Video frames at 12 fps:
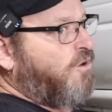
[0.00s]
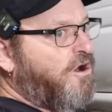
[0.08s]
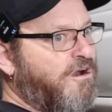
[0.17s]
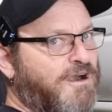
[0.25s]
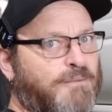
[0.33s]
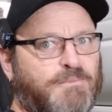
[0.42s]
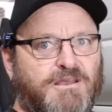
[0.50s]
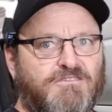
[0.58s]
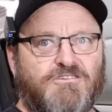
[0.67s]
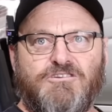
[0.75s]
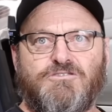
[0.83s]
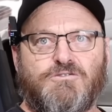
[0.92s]
wire up as
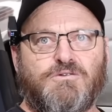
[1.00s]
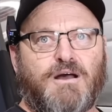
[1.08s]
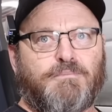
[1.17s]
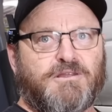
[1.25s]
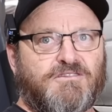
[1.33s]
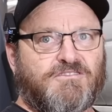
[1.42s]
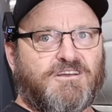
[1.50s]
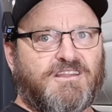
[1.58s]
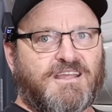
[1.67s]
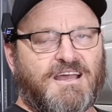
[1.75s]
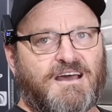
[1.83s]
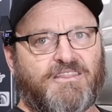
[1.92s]
usual up inside the
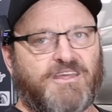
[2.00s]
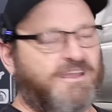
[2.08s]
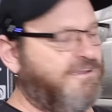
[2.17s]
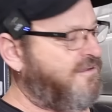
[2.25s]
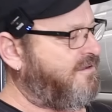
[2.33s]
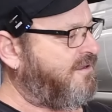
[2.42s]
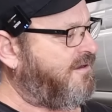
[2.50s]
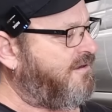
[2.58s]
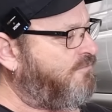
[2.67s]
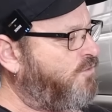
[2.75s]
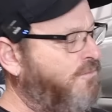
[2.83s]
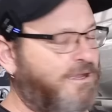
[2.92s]
car there,
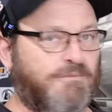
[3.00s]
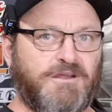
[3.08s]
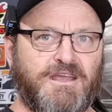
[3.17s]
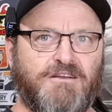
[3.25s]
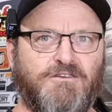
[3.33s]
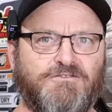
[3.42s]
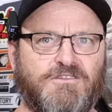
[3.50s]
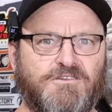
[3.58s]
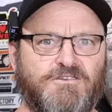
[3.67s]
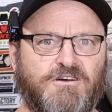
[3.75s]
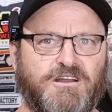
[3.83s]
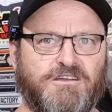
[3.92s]
and we'll be able to head off to the
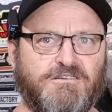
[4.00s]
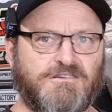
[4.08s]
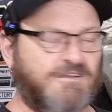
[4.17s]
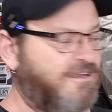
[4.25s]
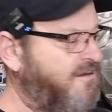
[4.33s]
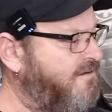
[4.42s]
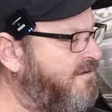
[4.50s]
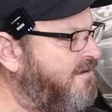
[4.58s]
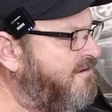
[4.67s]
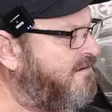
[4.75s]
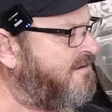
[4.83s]
dyno and uh,